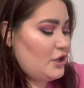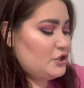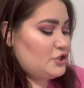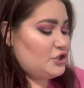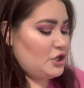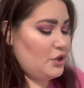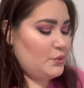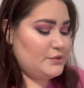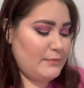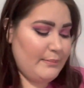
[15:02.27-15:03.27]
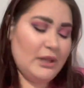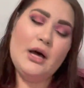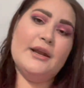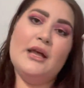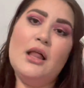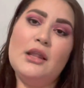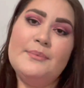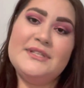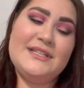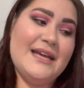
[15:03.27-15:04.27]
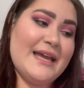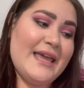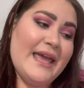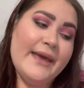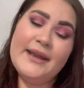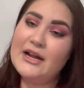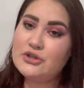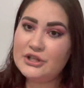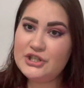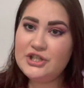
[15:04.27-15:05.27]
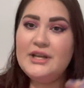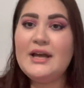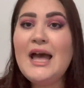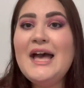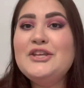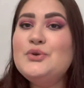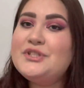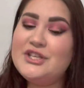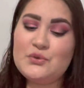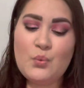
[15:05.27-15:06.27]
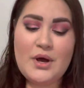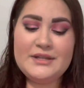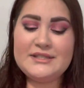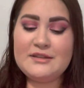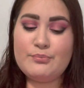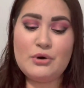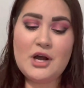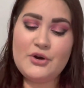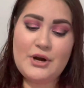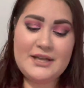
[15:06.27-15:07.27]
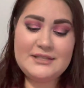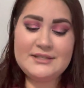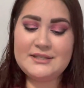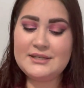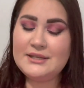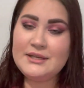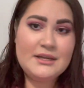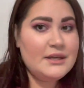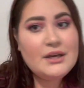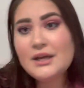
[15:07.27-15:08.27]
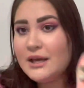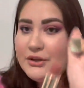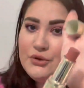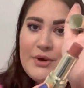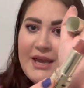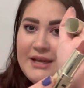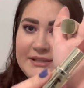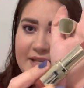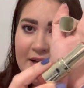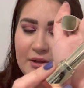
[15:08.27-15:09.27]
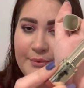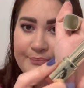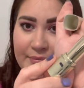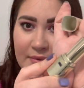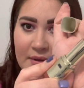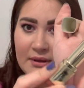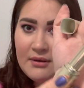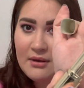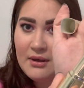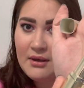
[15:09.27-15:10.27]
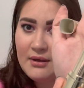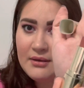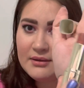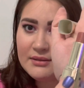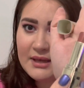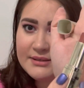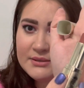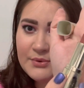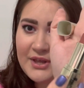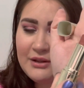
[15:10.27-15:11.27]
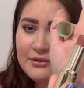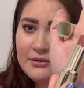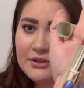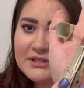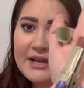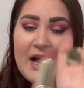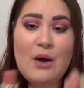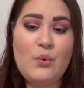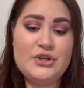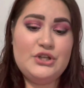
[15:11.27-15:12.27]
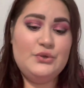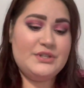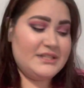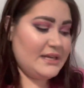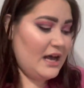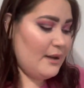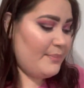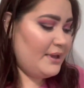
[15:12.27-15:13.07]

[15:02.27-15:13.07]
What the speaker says: chose my Milani lipstick in Naturally Chic. Used this once. The progress, you can't tell. That's what that looks like. I want to use this up.